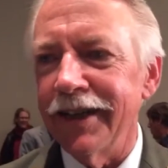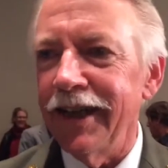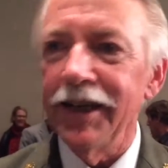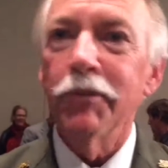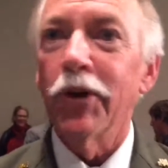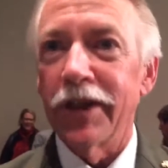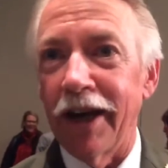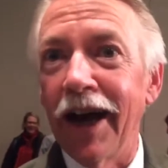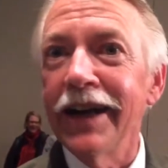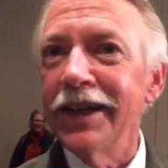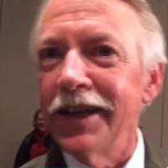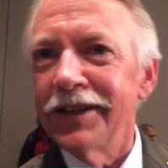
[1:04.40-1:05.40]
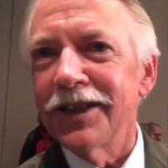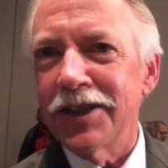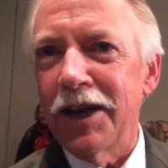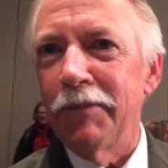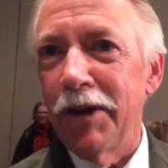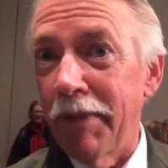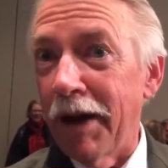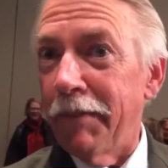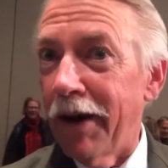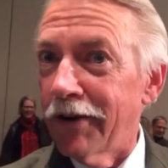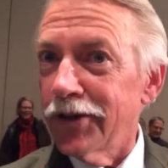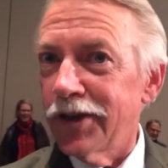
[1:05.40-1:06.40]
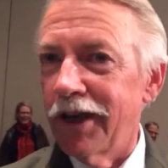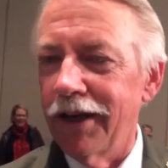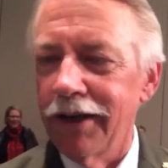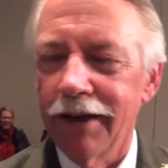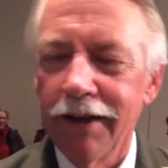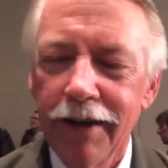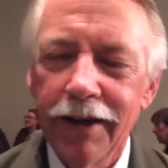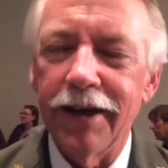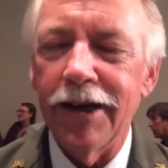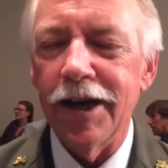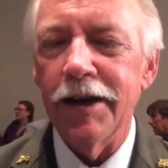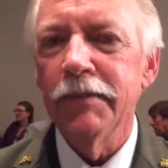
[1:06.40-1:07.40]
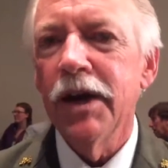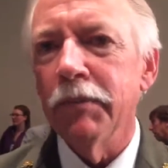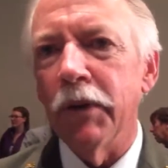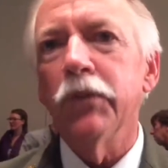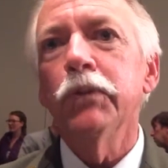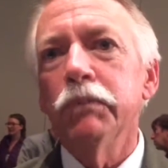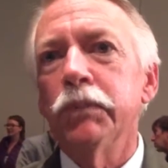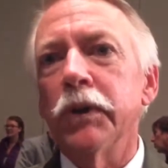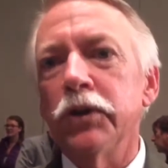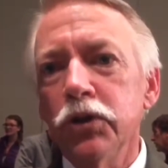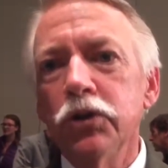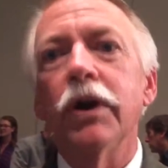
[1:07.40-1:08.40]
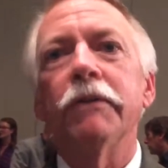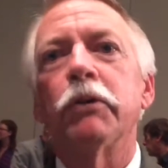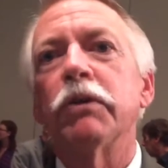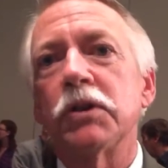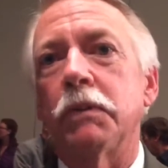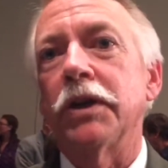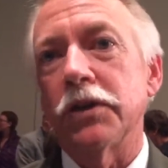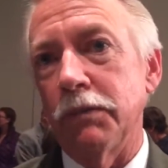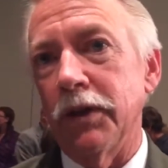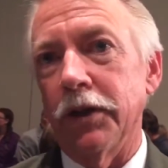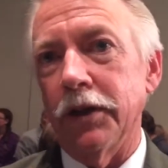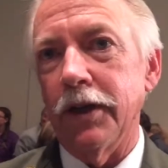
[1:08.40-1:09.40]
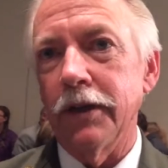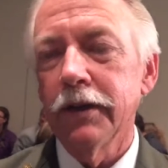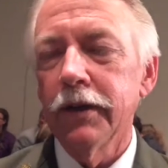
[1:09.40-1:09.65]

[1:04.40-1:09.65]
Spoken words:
any more than I did it the same way my parents did it, but you do have a responsibility.